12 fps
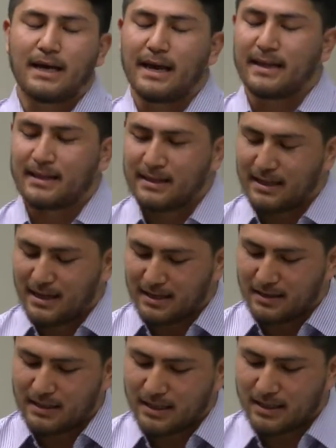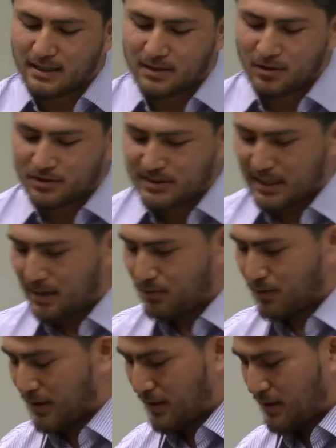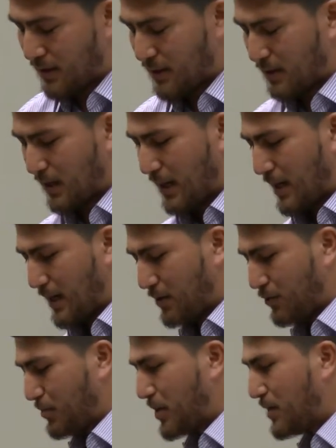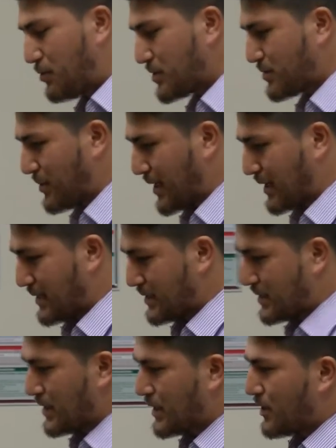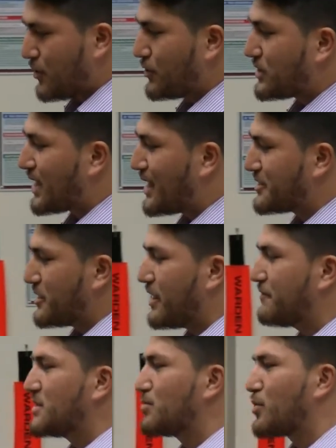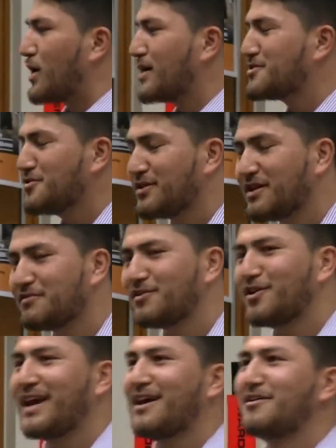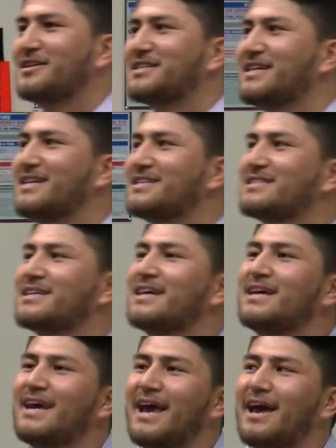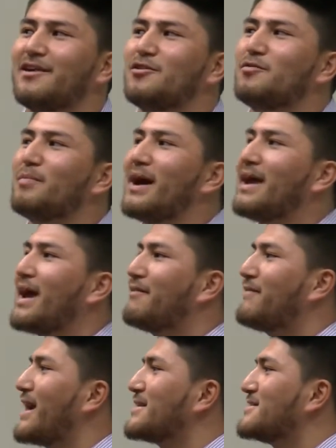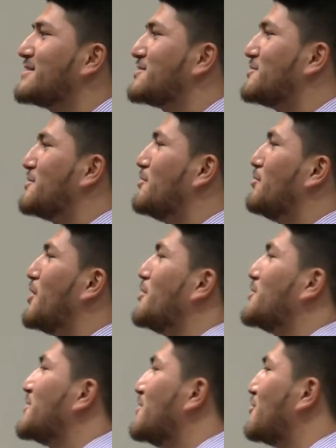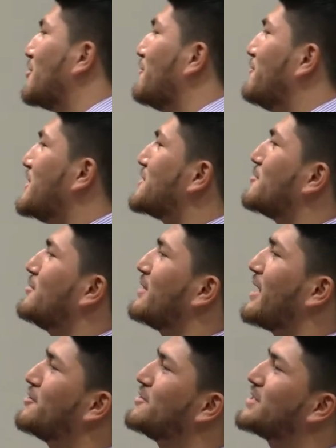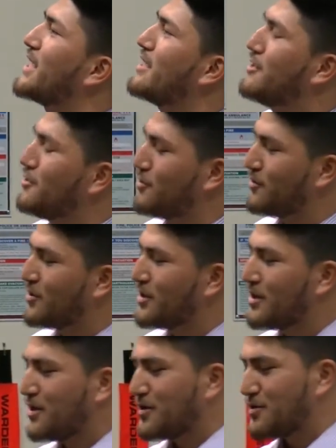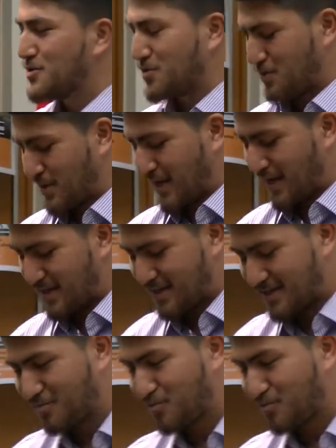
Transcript: and getting in contact with people smugglers who charge a hefty price, who give no guarantees, and who may have access to a boat or a vessel that could take you to that